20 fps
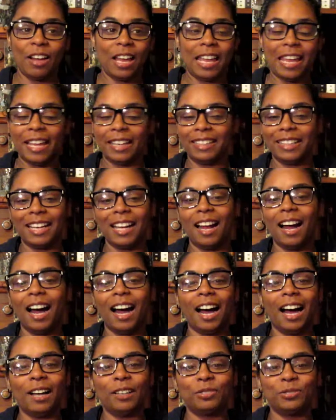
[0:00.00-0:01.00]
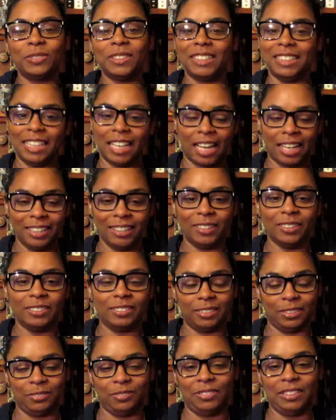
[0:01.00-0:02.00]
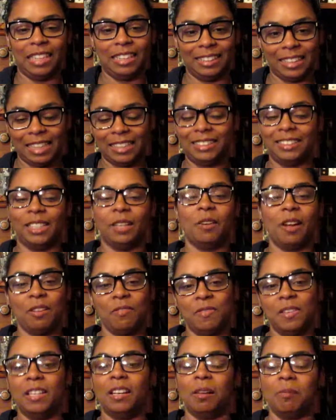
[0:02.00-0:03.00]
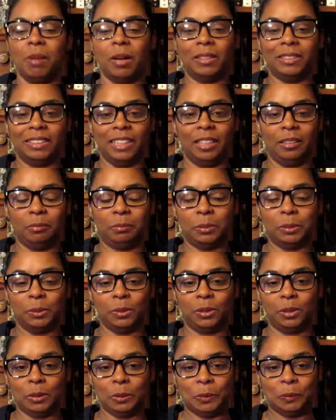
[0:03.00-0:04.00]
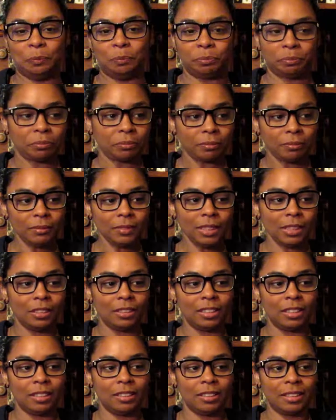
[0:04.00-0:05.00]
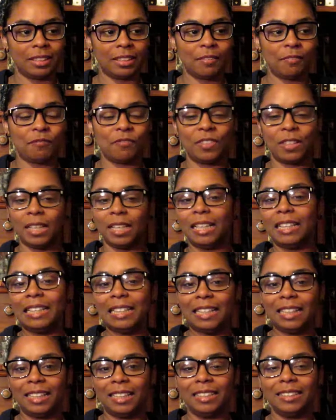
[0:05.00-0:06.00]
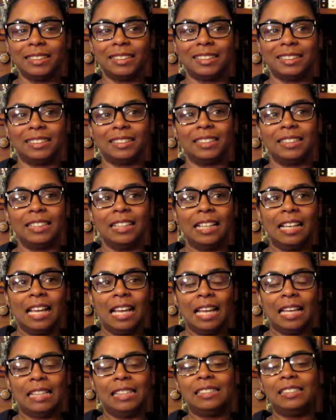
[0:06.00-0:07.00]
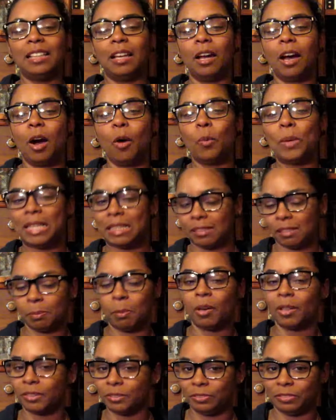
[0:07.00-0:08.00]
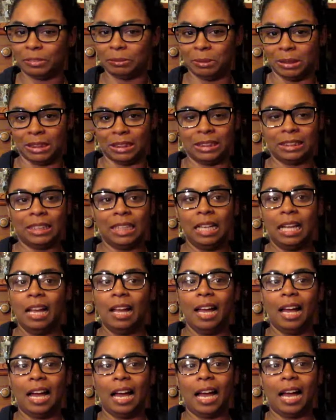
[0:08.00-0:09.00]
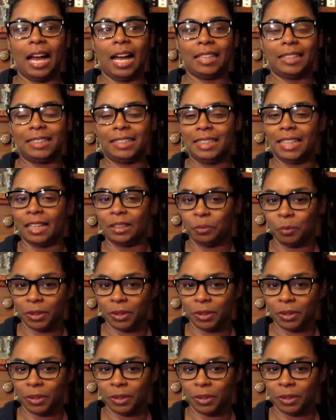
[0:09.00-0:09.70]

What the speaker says: 8.5 to 9 out of 10. That's how I feel about Deadpool 2. The villain in this is a weak spot for me. I get